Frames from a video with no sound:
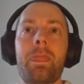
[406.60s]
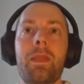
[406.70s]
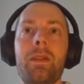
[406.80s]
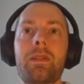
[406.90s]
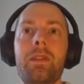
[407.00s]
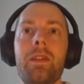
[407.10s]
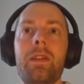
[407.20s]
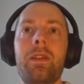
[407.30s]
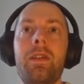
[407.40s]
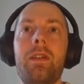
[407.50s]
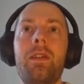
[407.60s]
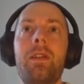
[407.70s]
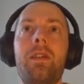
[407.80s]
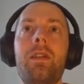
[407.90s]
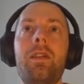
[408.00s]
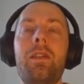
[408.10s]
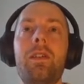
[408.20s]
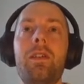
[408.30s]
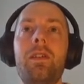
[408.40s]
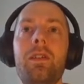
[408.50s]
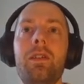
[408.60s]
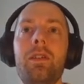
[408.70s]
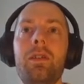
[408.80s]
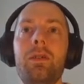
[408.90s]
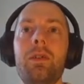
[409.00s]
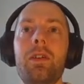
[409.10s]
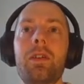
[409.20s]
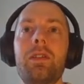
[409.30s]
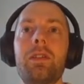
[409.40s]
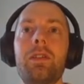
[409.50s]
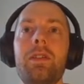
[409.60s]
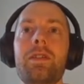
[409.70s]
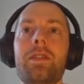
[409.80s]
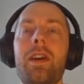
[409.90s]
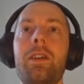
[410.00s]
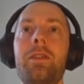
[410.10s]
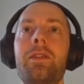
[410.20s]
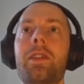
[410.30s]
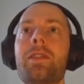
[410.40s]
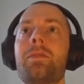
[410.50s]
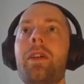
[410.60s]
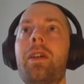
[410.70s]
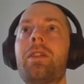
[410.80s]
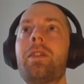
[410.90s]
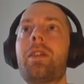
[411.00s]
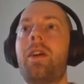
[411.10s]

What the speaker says: still look this kind of transparent,